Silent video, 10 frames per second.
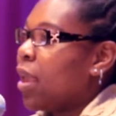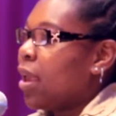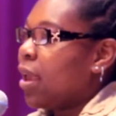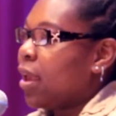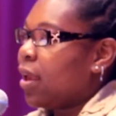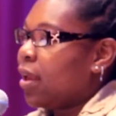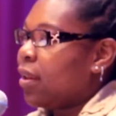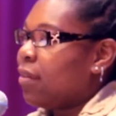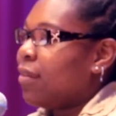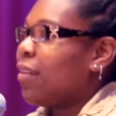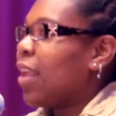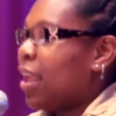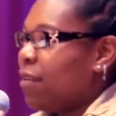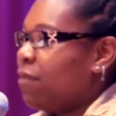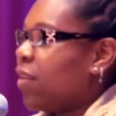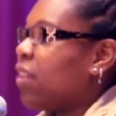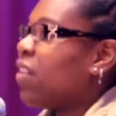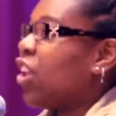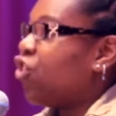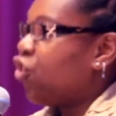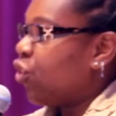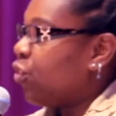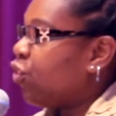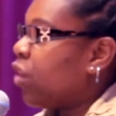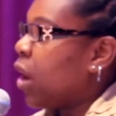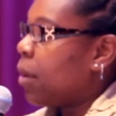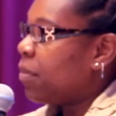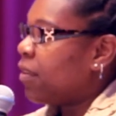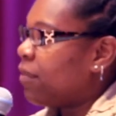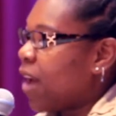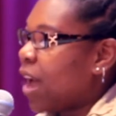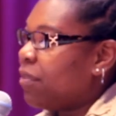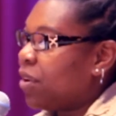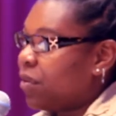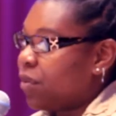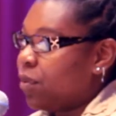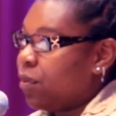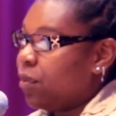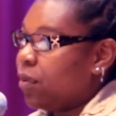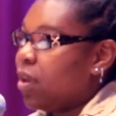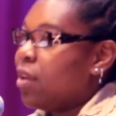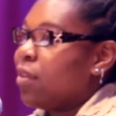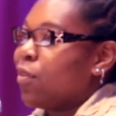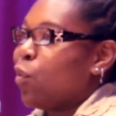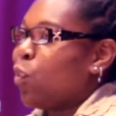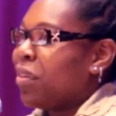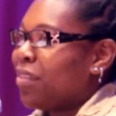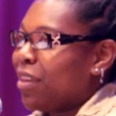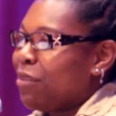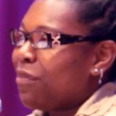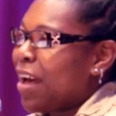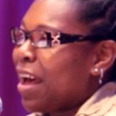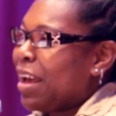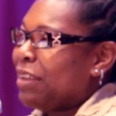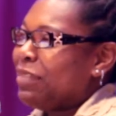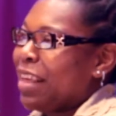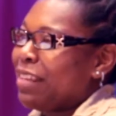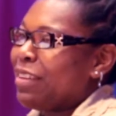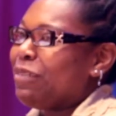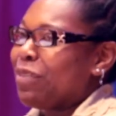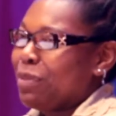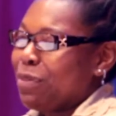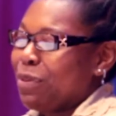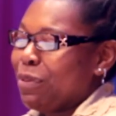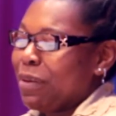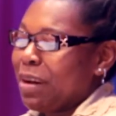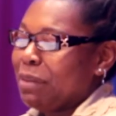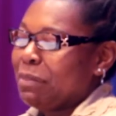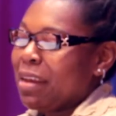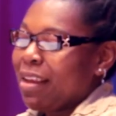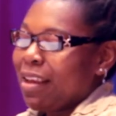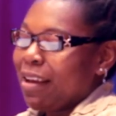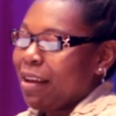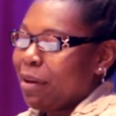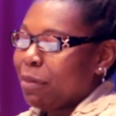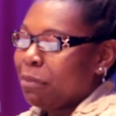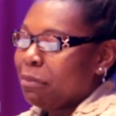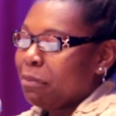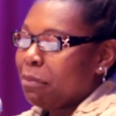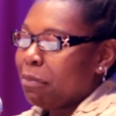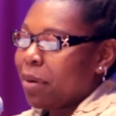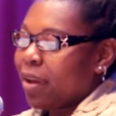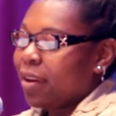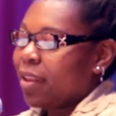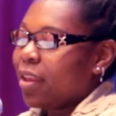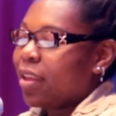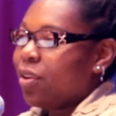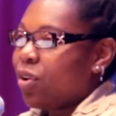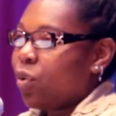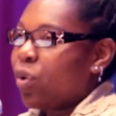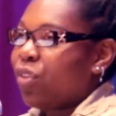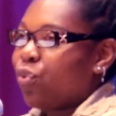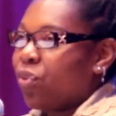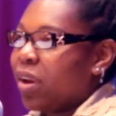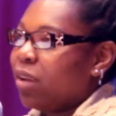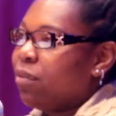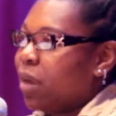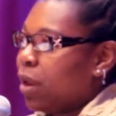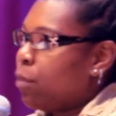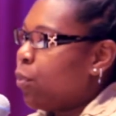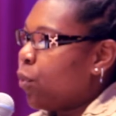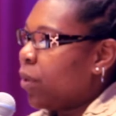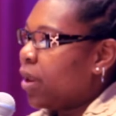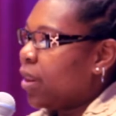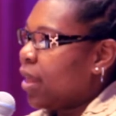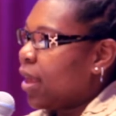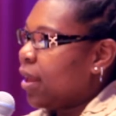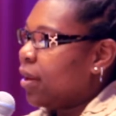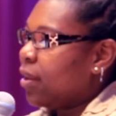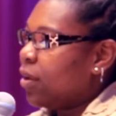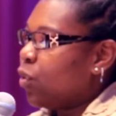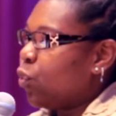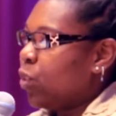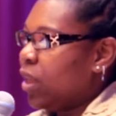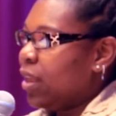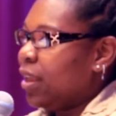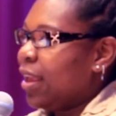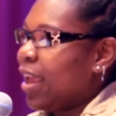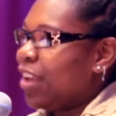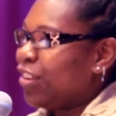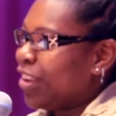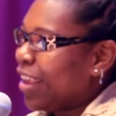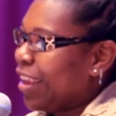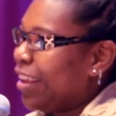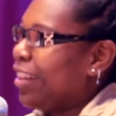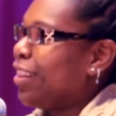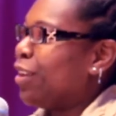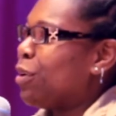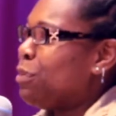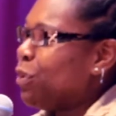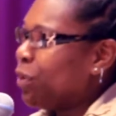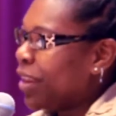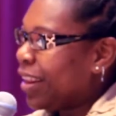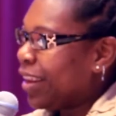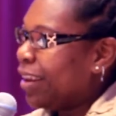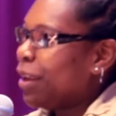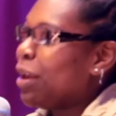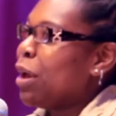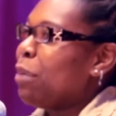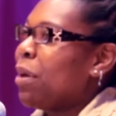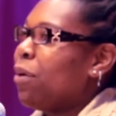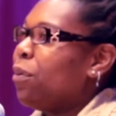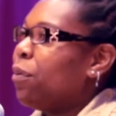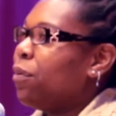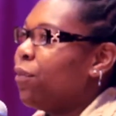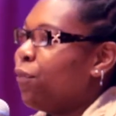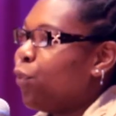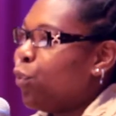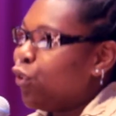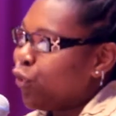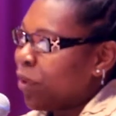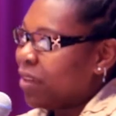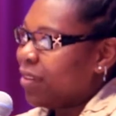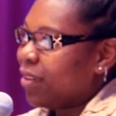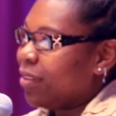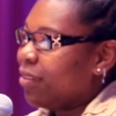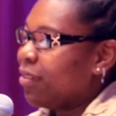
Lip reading: And infants and children up to 5 years old. So once they're 5, that's it for the program. But it's really, really important that we educate the community about food choices.